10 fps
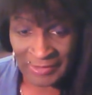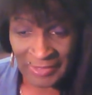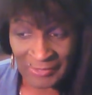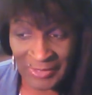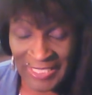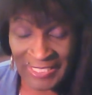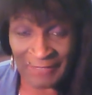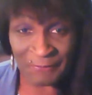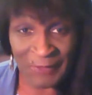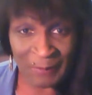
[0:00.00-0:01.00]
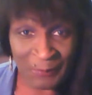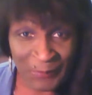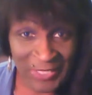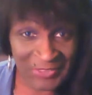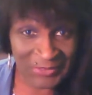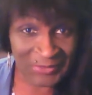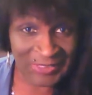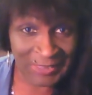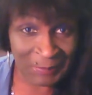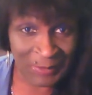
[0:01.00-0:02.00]
So I felt pressure to
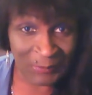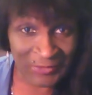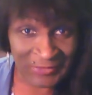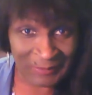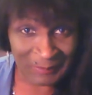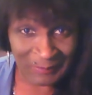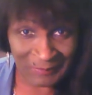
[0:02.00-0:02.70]
keep up with him.